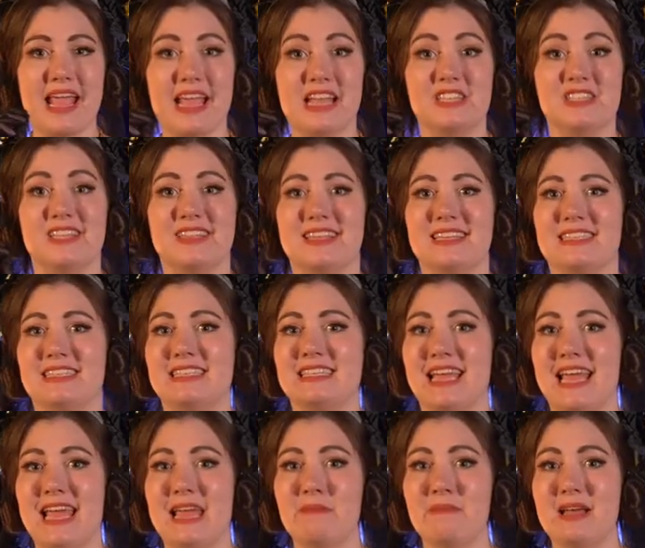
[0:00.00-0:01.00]
into the
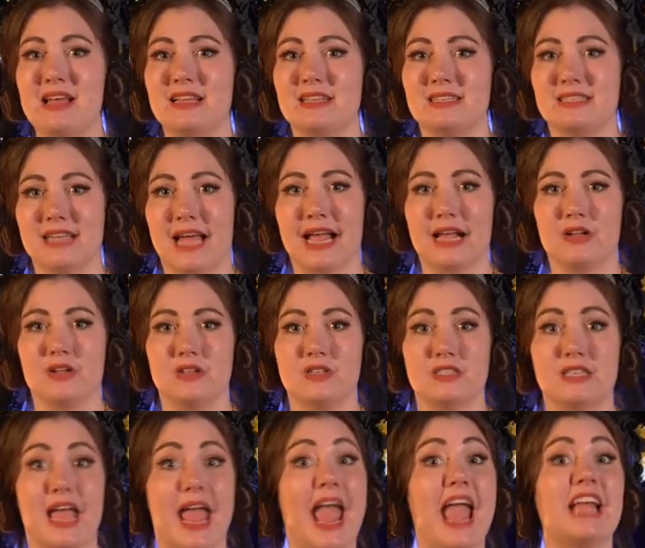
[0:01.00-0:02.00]
same
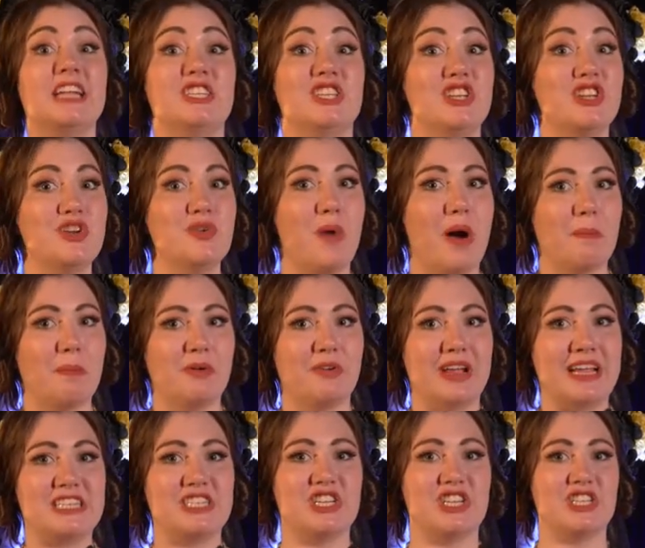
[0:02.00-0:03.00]
cycles and new
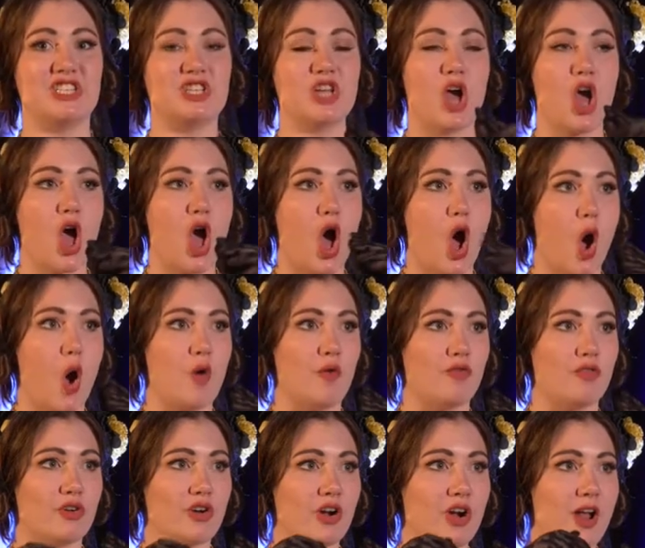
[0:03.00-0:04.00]
operations
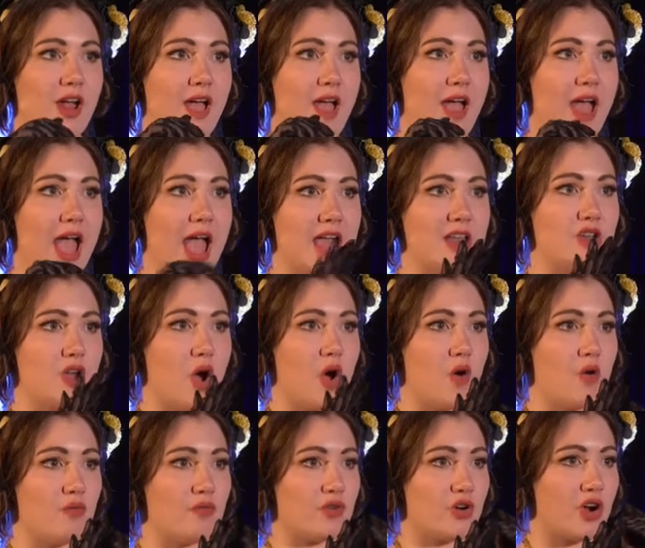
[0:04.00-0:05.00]
over and
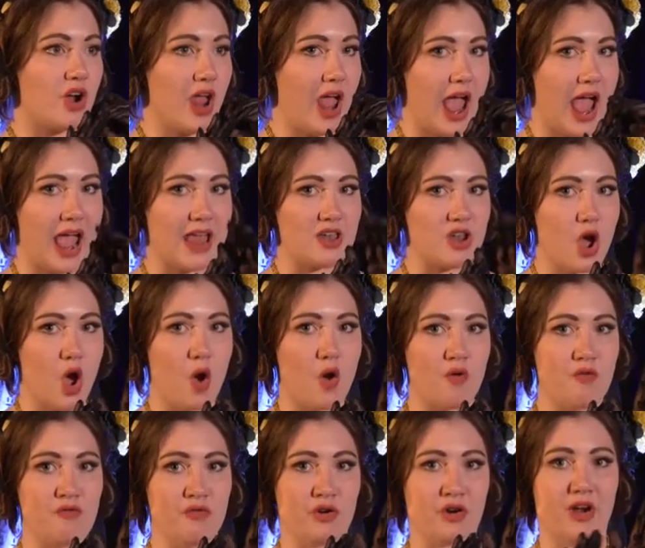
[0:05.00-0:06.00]
over and
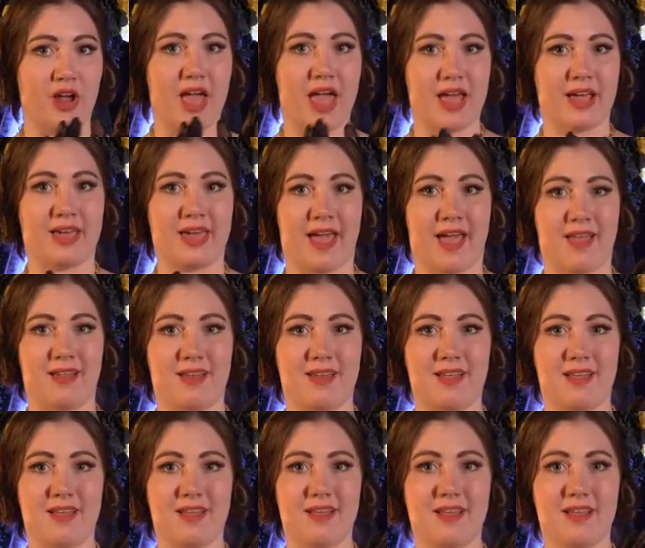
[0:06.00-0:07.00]
over again.
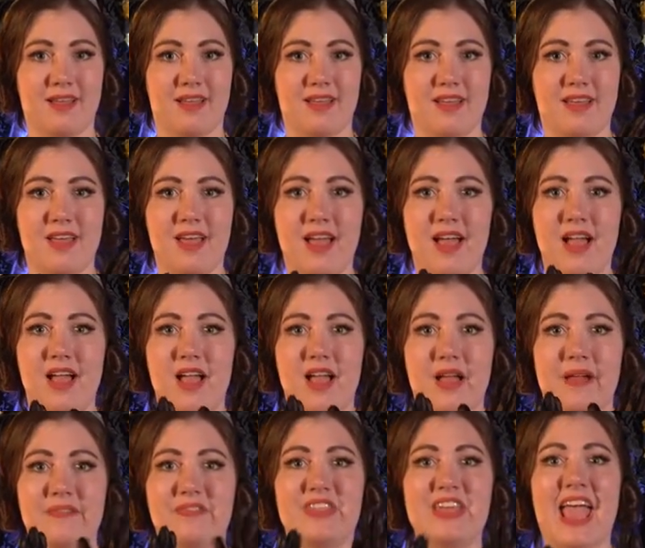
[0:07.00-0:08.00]

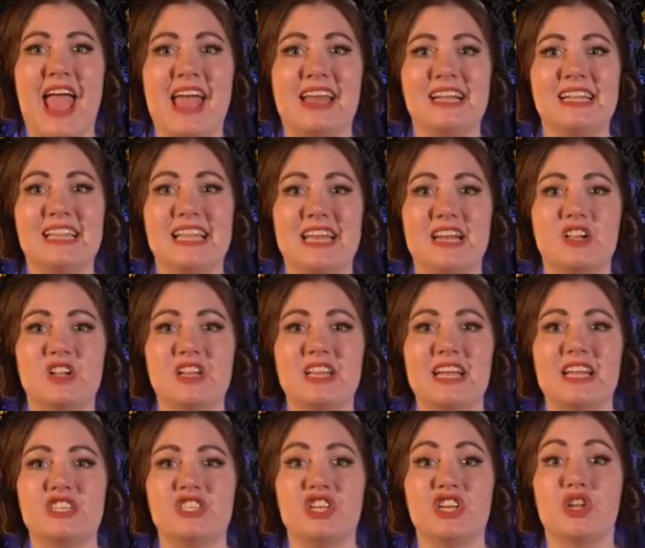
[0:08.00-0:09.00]
The Analytical
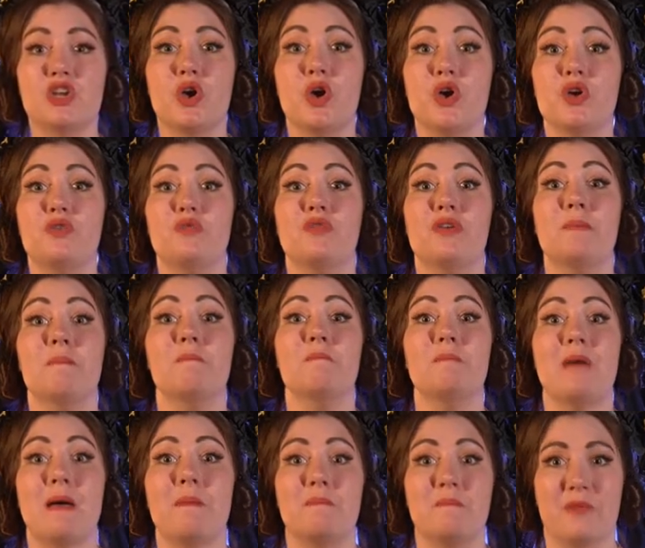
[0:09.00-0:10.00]
Engine could
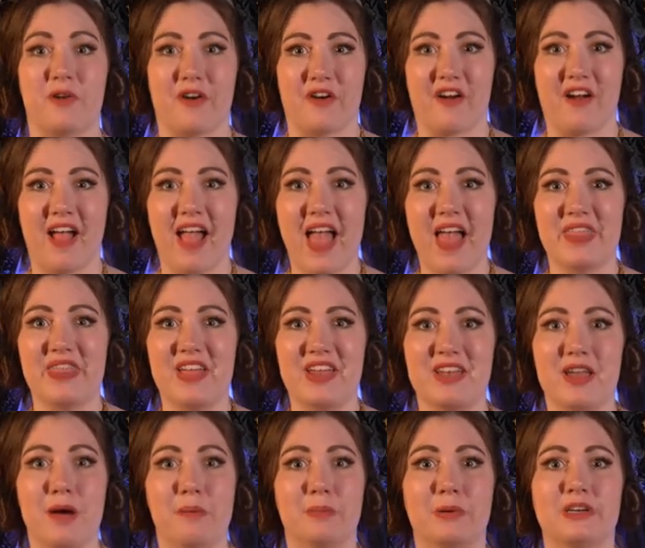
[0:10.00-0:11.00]
remember the
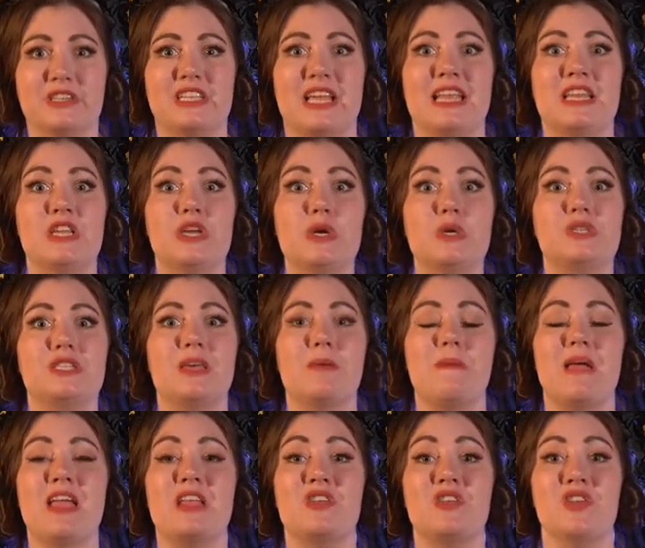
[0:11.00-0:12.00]
numbers and use
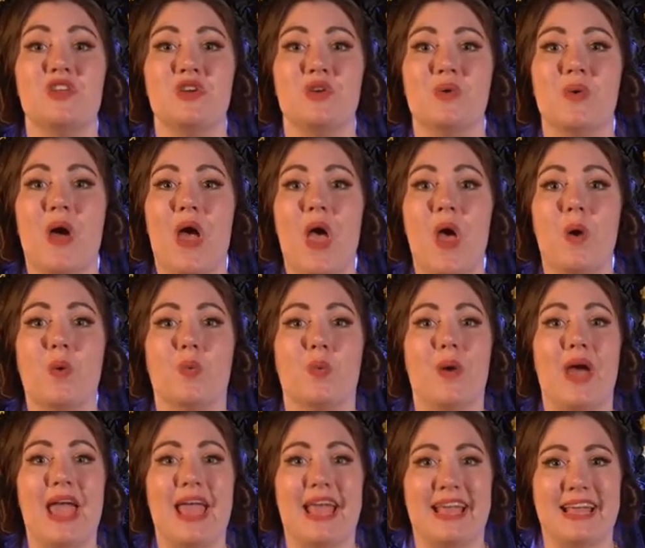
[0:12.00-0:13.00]
them in new
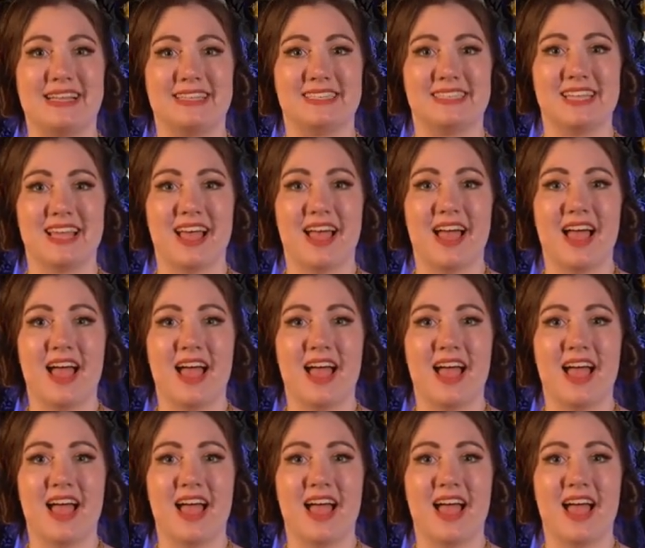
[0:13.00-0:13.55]
ways.